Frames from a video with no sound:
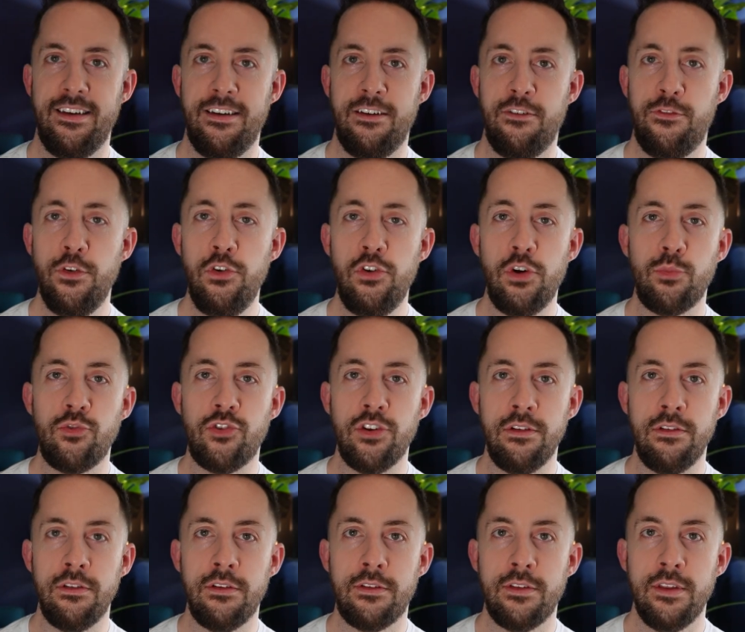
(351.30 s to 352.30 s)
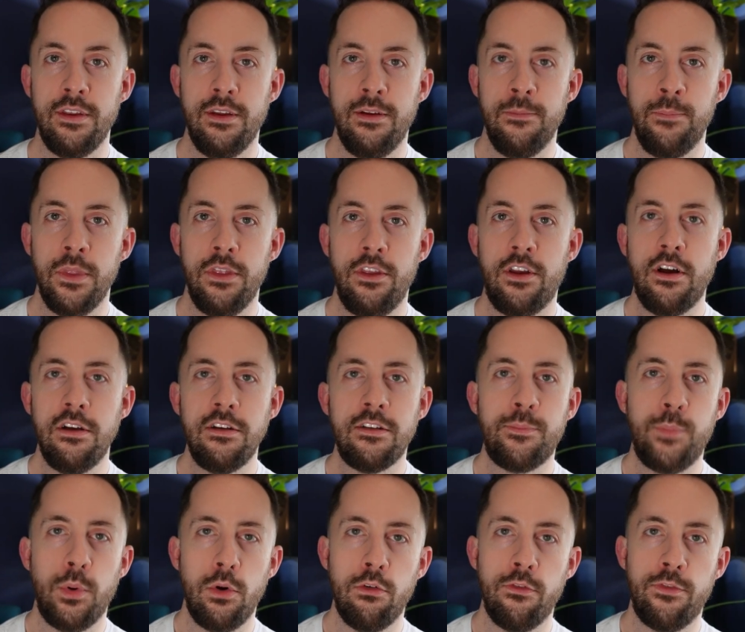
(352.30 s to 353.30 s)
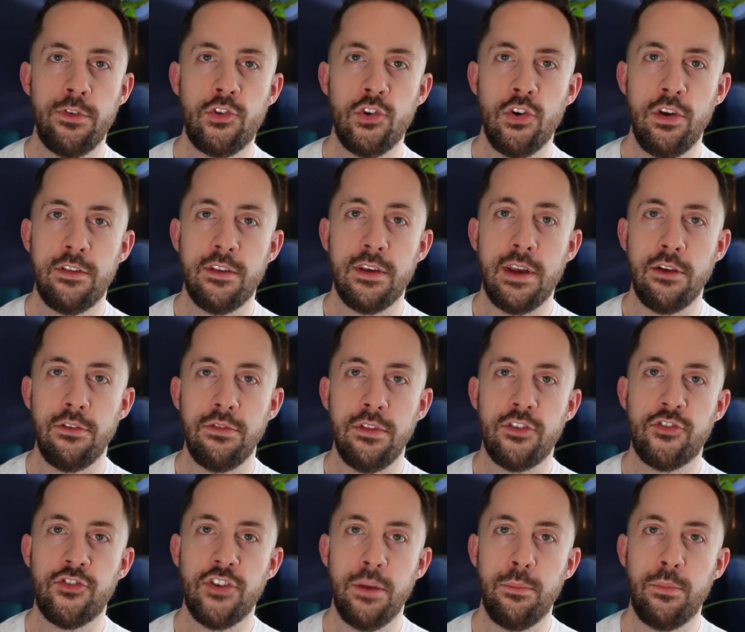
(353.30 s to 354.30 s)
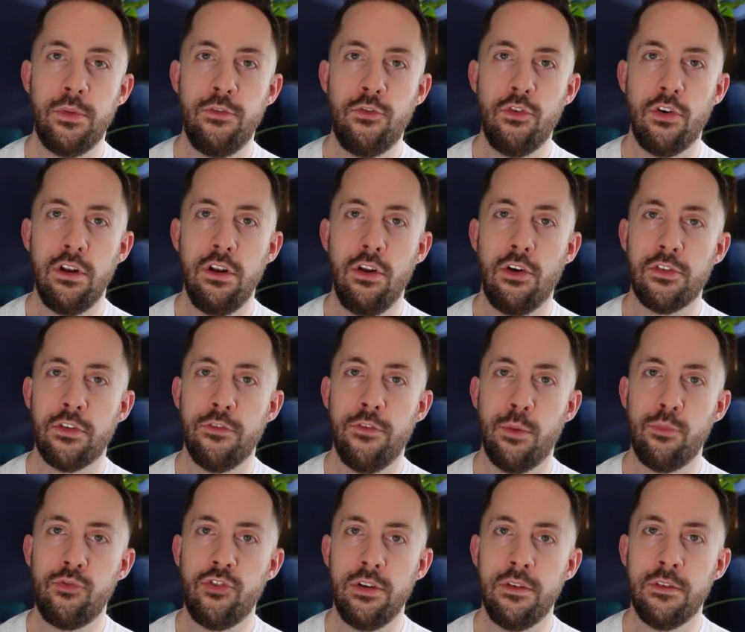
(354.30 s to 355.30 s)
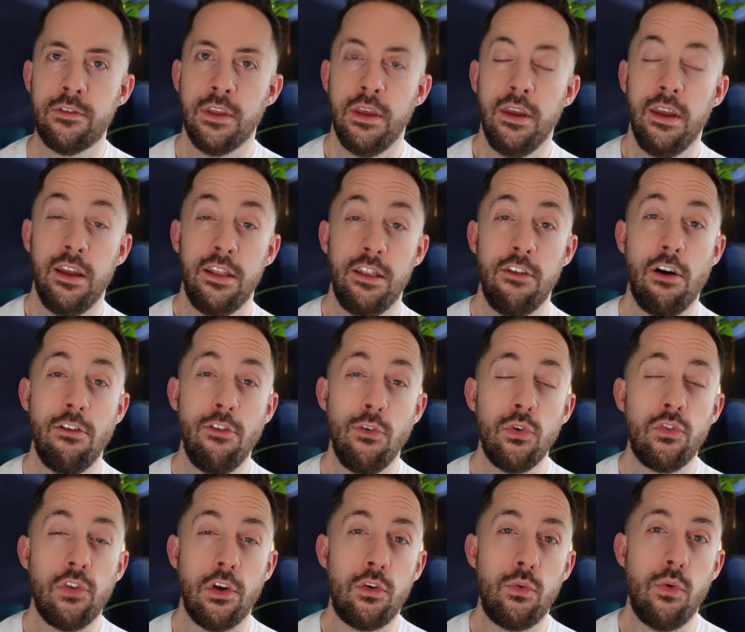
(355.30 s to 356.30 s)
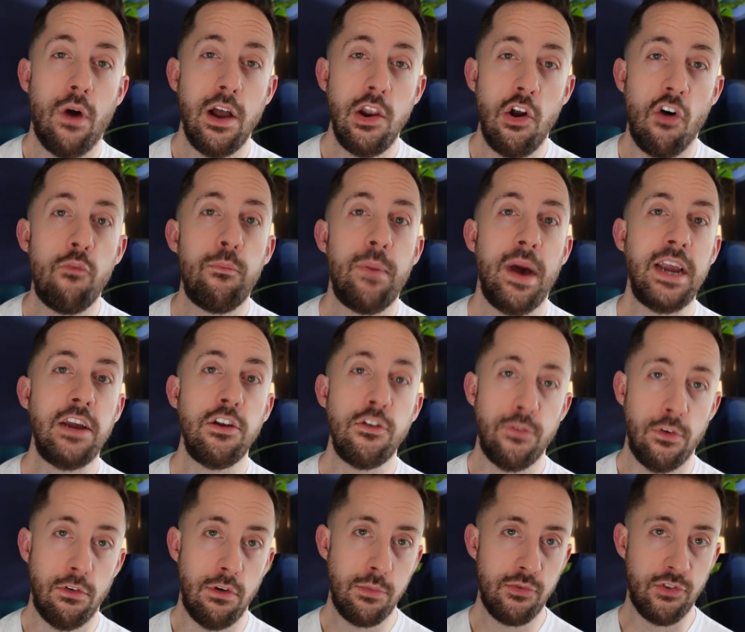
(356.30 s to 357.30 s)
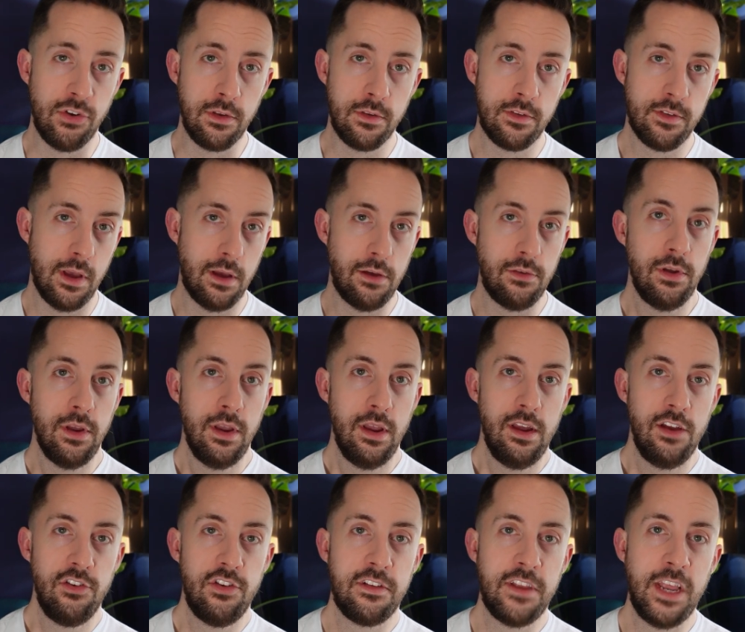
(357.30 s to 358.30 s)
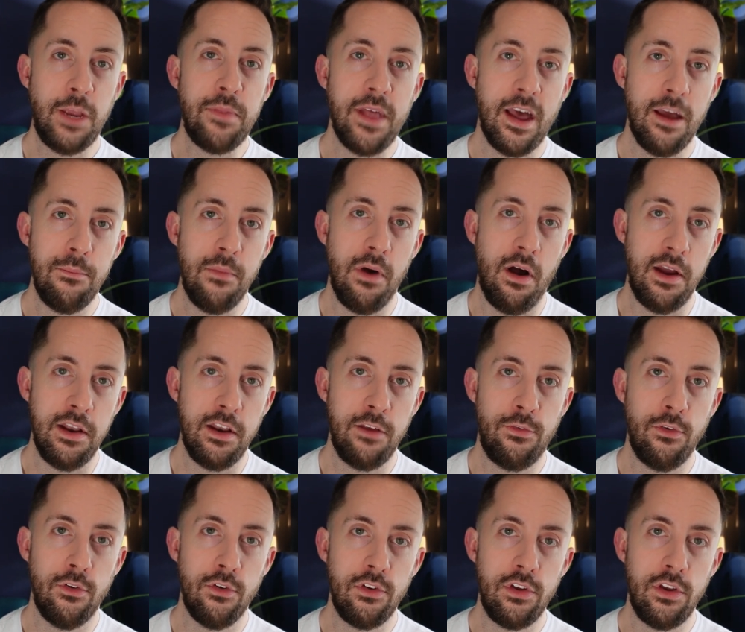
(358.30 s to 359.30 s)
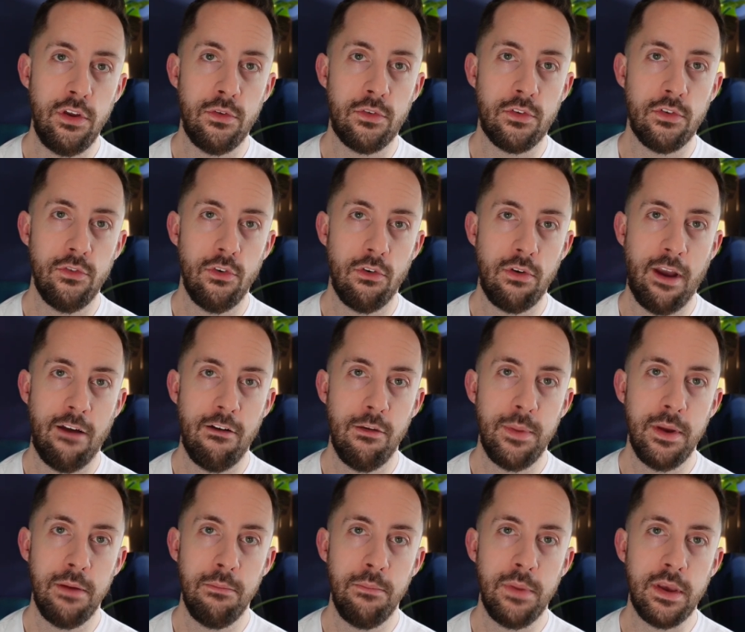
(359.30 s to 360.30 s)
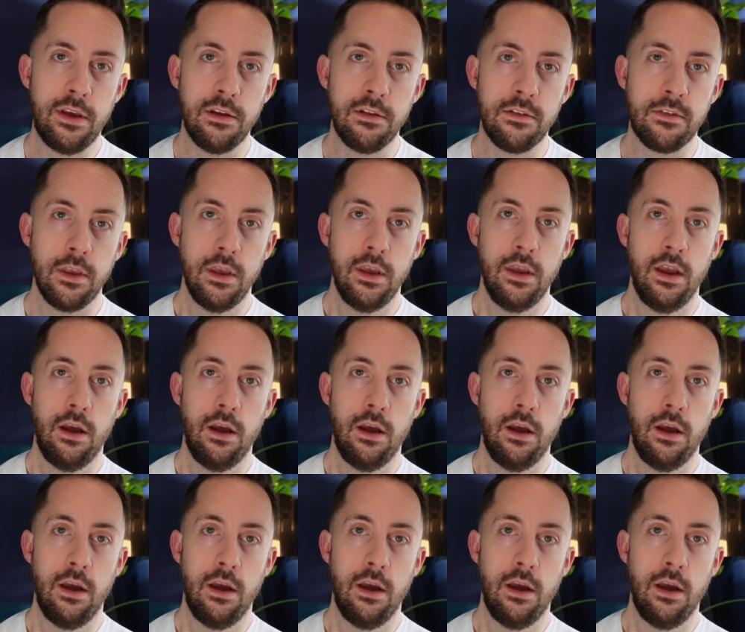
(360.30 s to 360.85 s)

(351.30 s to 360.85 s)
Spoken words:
food options. You're kind of spoiled for choice again on this ship. You've got lots of options. There are also quite a lot of paid for options, so just keep that in mind if you're not used to Royal Caribbean, because